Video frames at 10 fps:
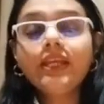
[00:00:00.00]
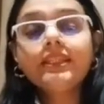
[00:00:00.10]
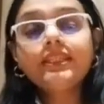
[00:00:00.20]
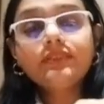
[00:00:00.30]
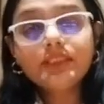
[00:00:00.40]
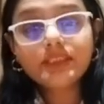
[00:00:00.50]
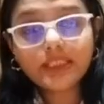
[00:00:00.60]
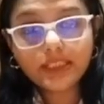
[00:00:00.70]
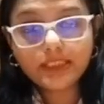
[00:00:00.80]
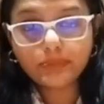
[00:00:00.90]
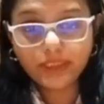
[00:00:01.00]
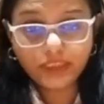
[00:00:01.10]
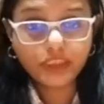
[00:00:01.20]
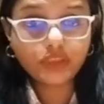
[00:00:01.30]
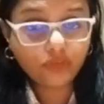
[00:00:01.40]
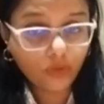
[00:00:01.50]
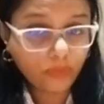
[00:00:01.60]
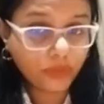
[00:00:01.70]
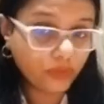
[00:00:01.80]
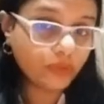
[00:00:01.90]
They will take the message
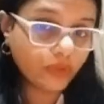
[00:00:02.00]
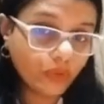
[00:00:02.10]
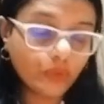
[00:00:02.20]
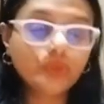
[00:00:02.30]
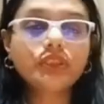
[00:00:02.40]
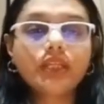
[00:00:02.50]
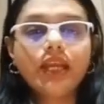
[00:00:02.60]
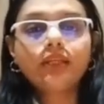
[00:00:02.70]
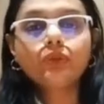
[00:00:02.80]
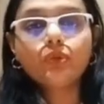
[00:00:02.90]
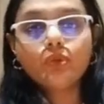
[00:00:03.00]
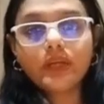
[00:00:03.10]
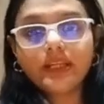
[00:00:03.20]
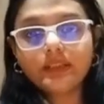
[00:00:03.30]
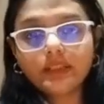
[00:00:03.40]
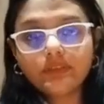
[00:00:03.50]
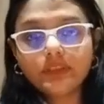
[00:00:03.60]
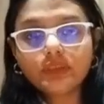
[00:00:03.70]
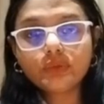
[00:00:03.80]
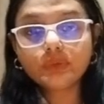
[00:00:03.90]
from you, the host, and go and give
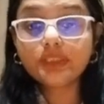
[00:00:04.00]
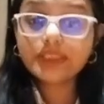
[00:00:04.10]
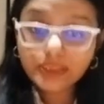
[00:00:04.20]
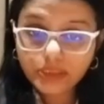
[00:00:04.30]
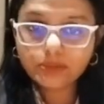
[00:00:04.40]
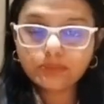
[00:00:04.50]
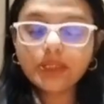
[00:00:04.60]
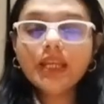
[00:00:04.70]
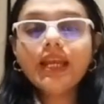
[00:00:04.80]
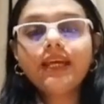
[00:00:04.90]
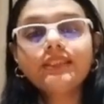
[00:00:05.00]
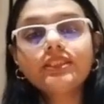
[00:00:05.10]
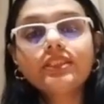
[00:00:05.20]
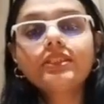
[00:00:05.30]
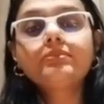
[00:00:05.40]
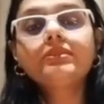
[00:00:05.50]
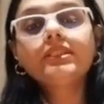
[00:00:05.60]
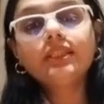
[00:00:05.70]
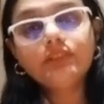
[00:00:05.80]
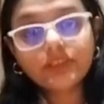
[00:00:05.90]
it to the system, and the system
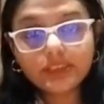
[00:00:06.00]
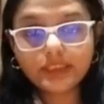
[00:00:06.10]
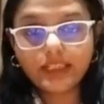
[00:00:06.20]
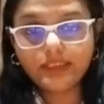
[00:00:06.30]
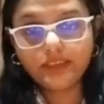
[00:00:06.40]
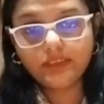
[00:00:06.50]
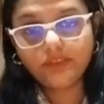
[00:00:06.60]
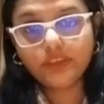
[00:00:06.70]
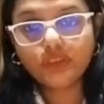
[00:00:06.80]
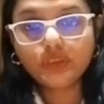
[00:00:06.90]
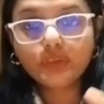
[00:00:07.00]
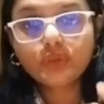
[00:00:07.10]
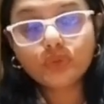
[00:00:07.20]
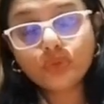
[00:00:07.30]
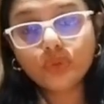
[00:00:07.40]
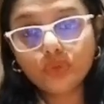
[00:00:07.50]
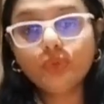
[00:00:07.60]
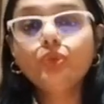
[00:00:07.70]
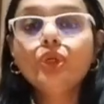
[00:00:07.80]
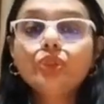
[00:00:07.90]
delivers that services to
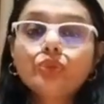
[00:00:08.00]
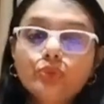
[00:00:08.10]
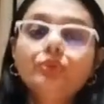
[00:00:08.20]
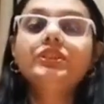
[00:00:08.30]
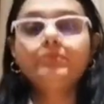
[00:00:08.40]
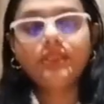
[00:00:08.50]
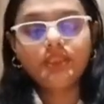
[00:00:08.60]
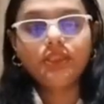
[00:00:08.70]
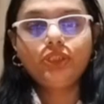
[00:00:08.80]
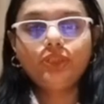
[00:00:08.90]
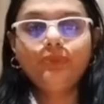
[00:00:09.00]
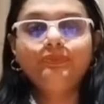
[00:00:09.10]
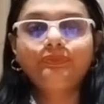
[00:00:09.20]
you through this messenger.